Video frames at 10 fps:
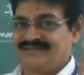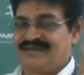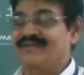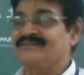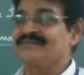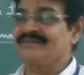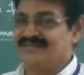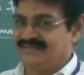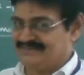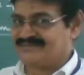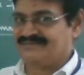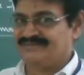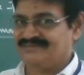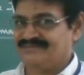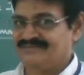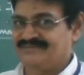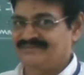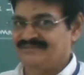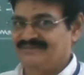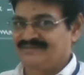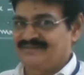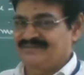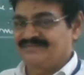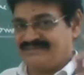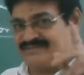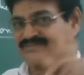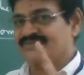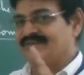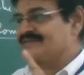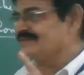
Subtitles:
and the kings. These were